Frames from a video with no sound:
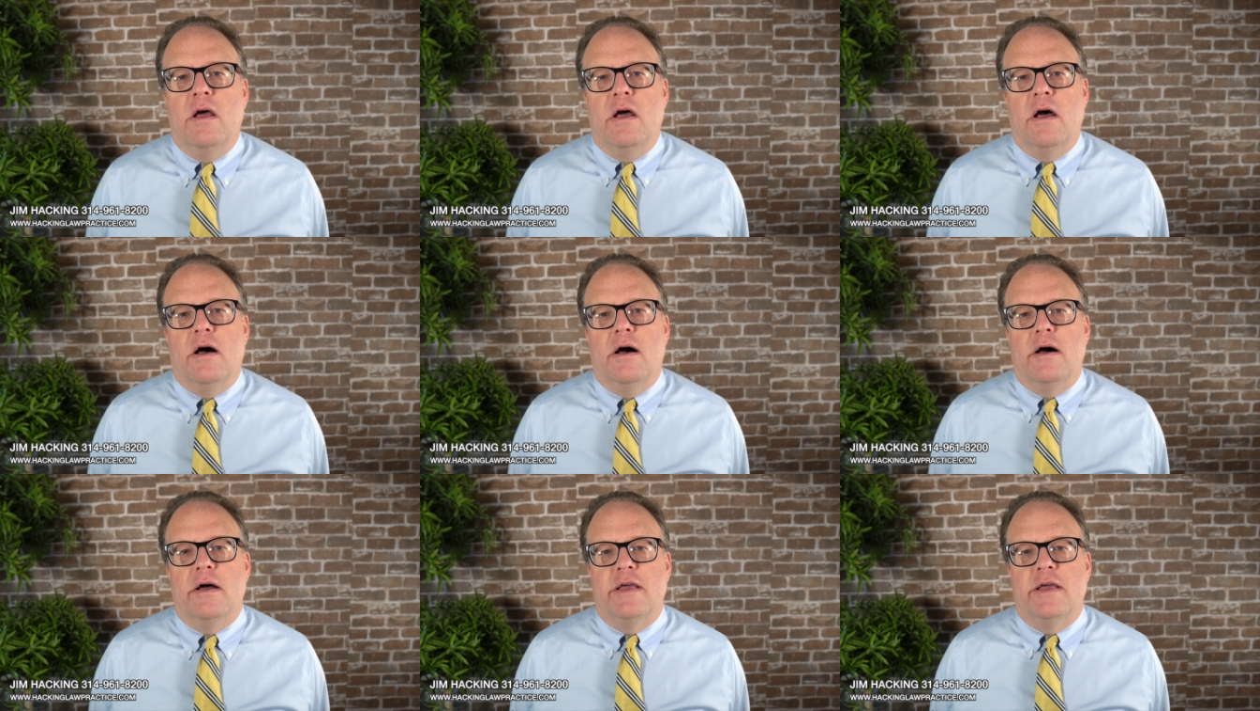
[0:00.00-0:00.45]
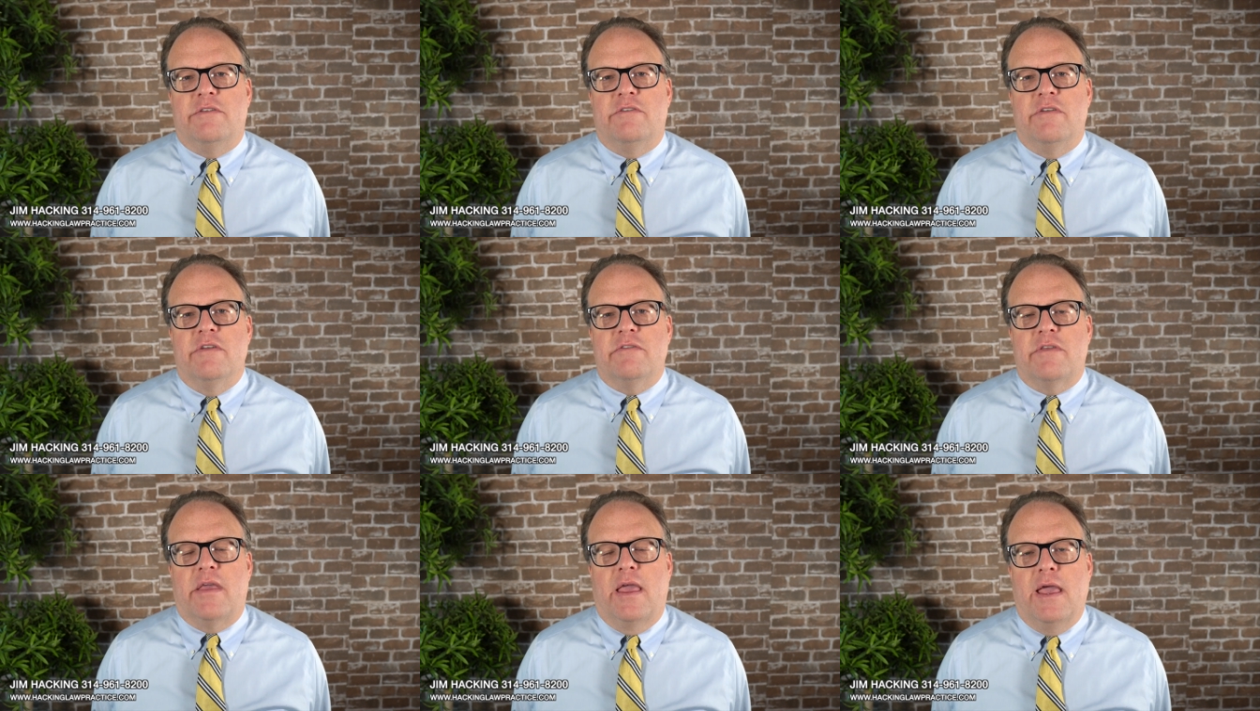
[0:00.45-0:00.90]
Uh, it
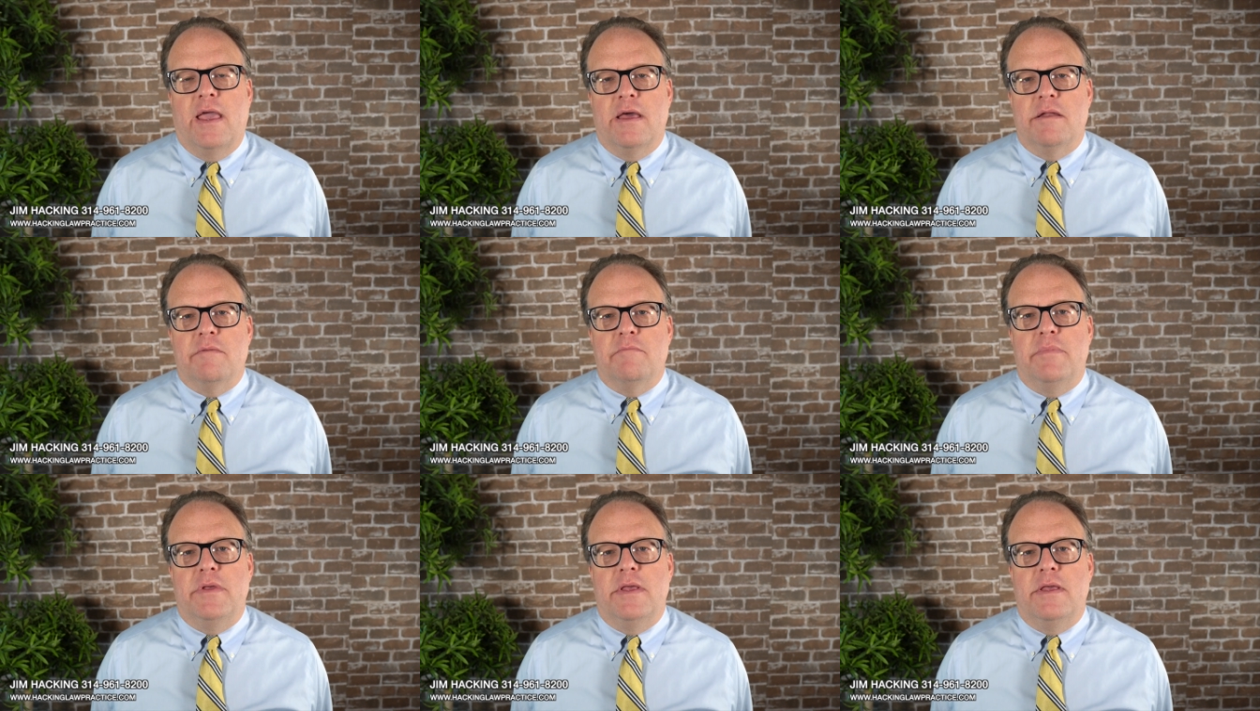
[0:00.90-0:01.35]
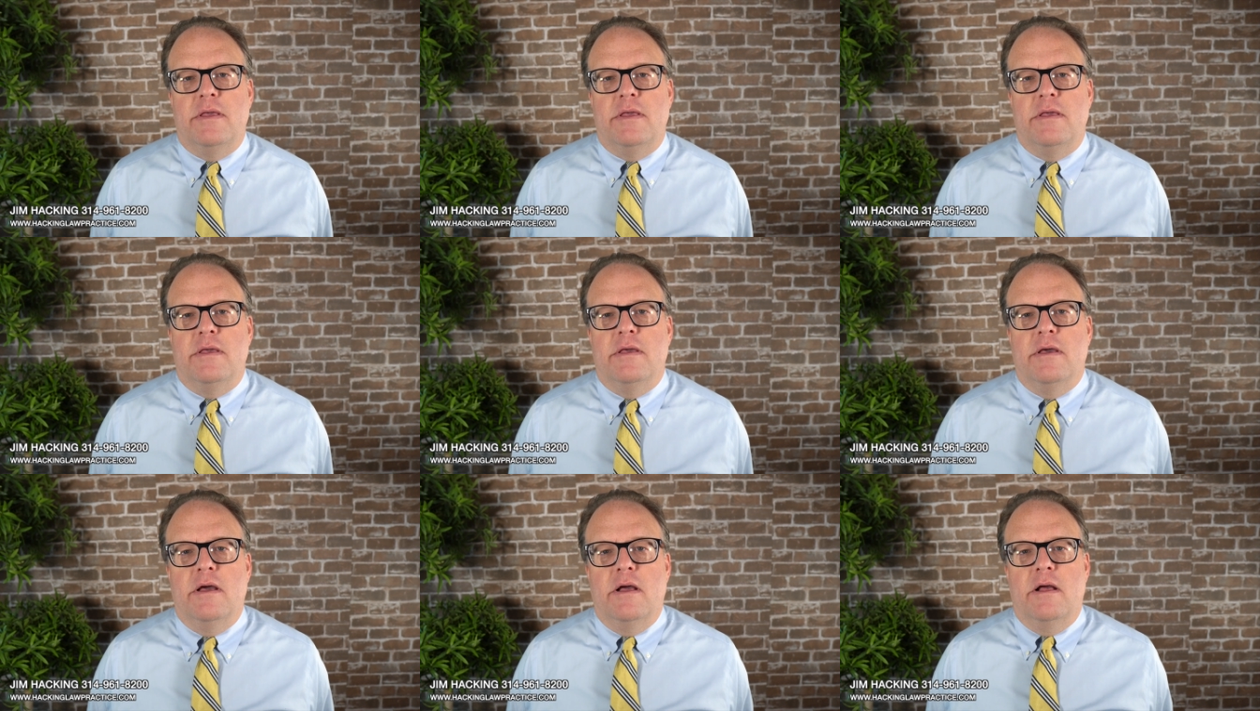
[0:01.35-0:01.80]
just can't
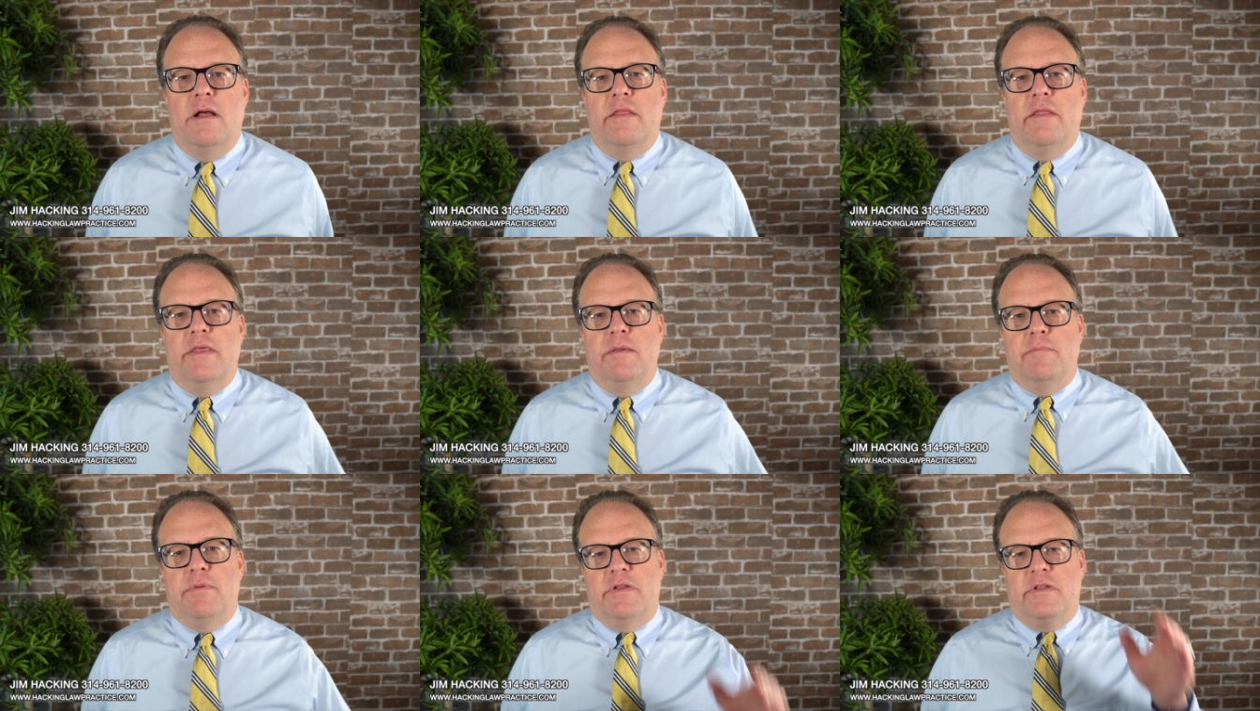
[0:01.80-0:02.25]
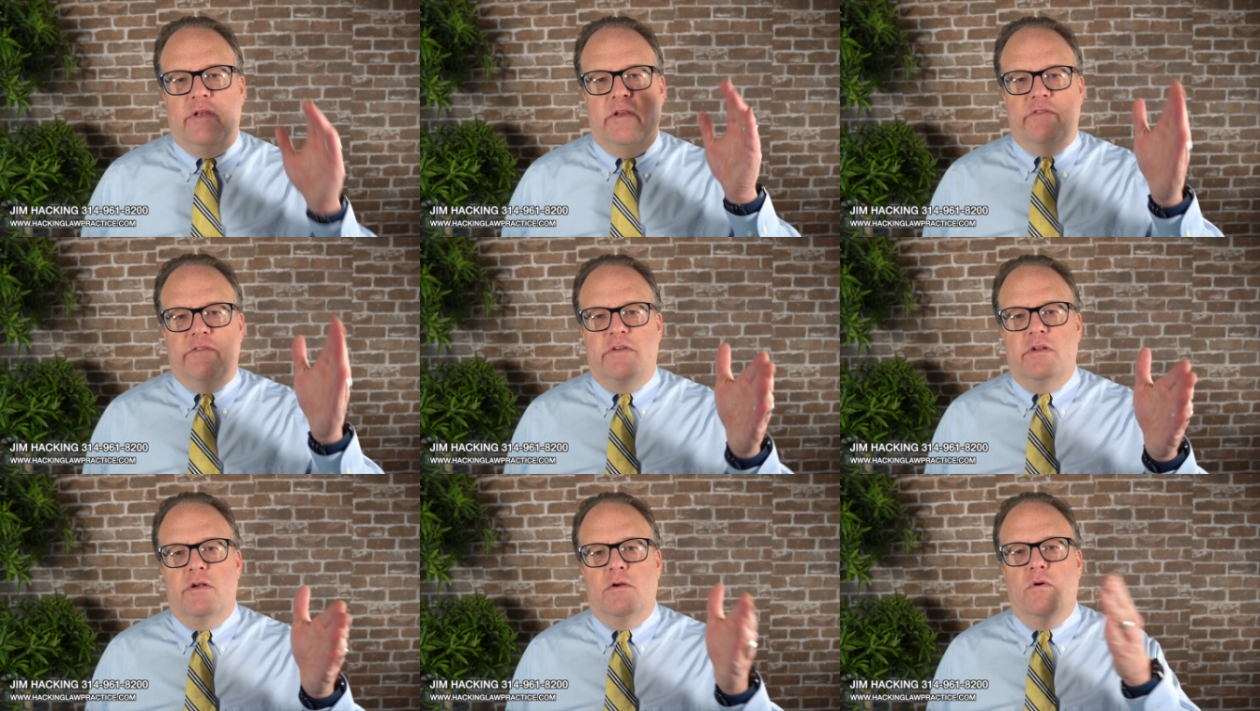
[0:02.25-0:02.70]
be the
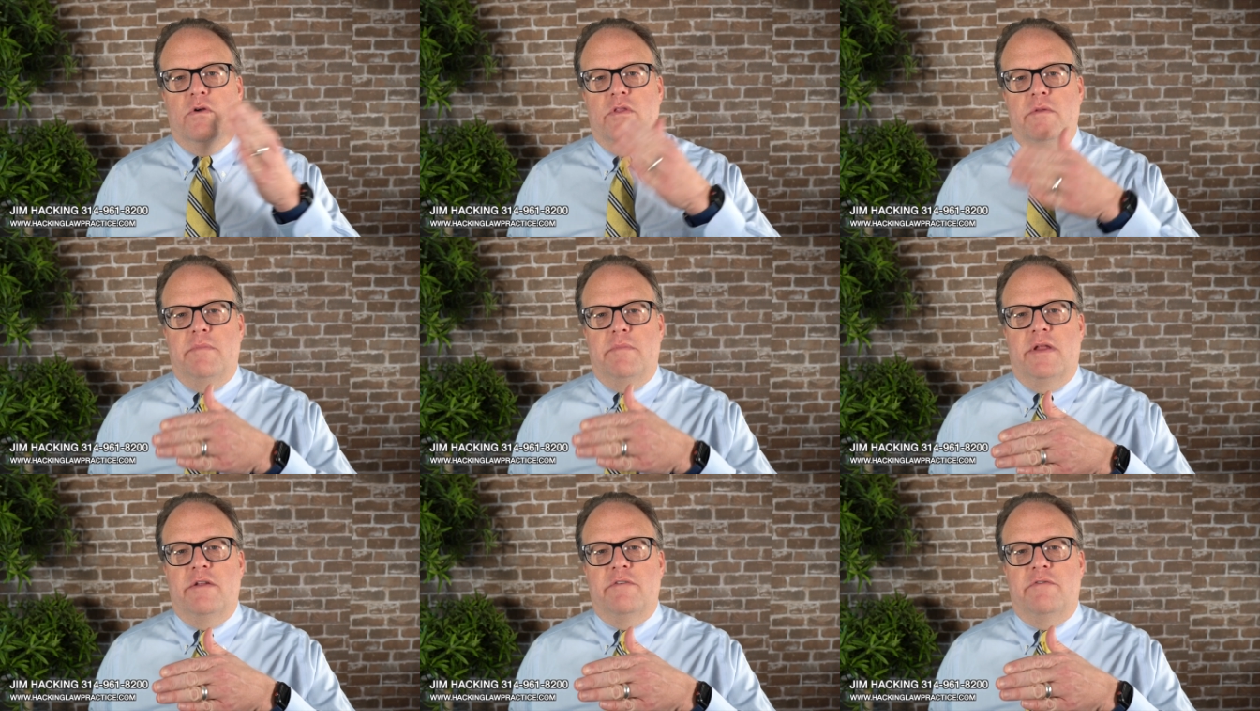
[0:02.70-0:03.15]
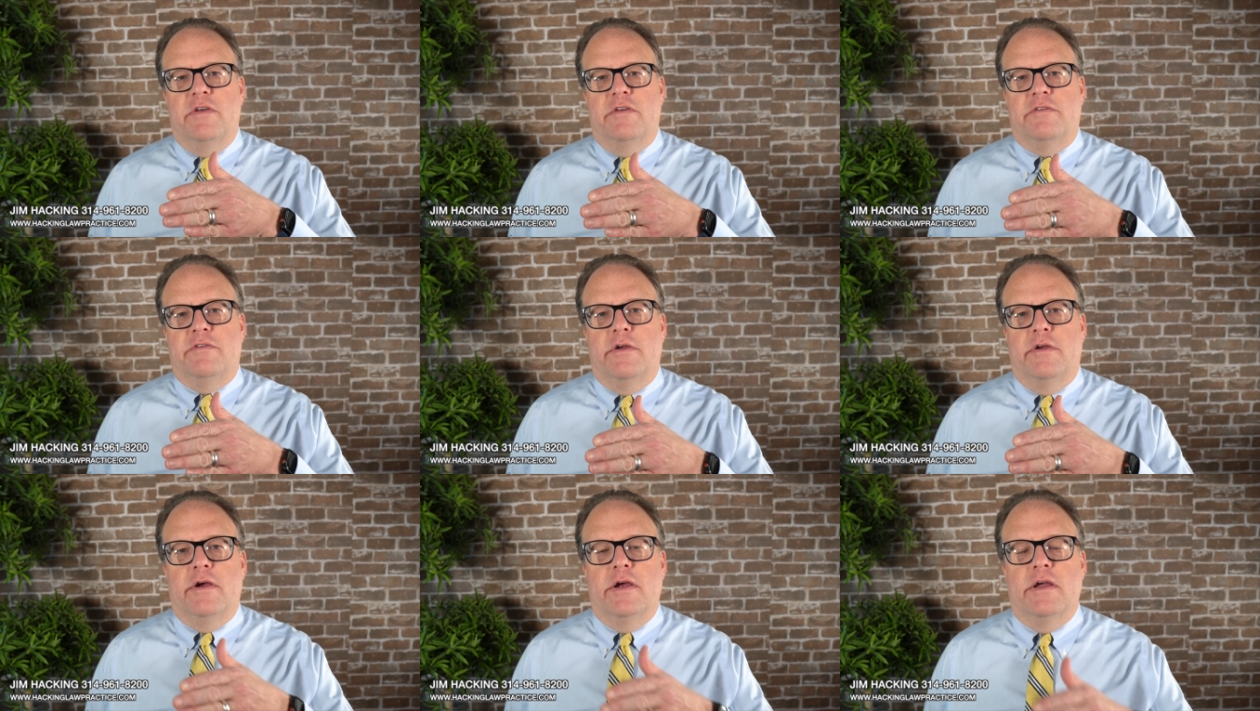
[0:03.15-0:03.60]
petitioner or the
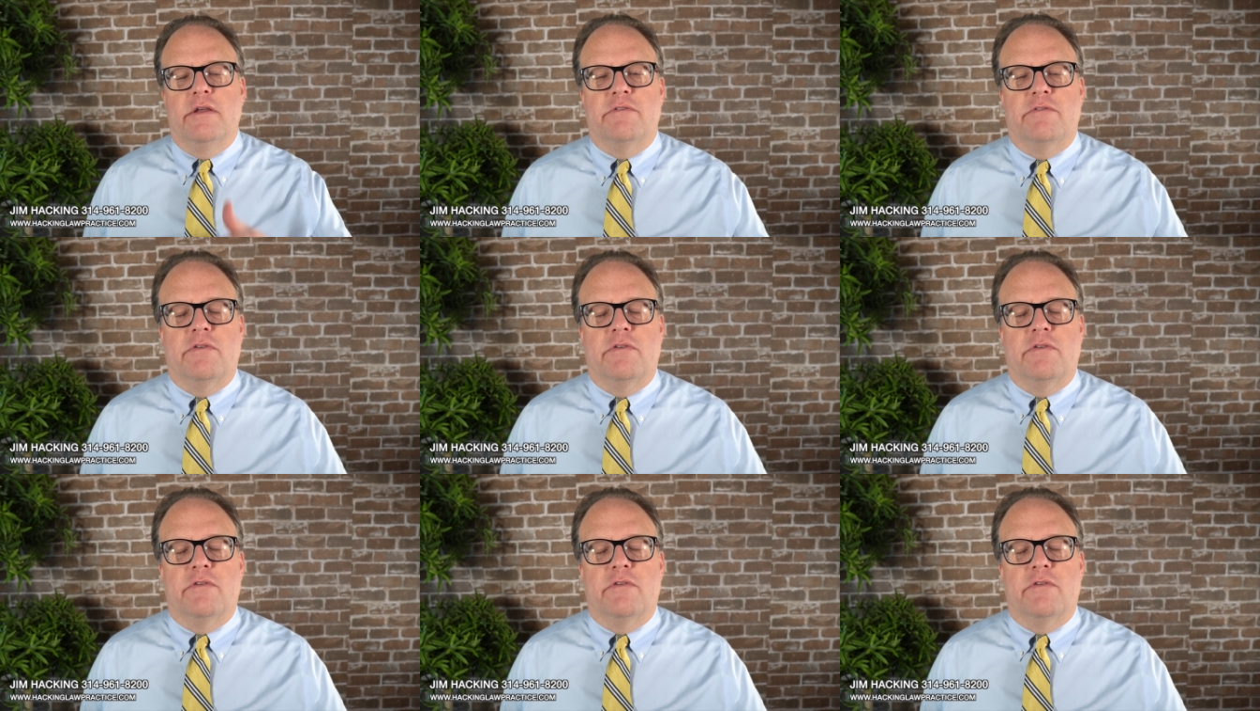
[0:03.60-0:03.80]
beneficiary.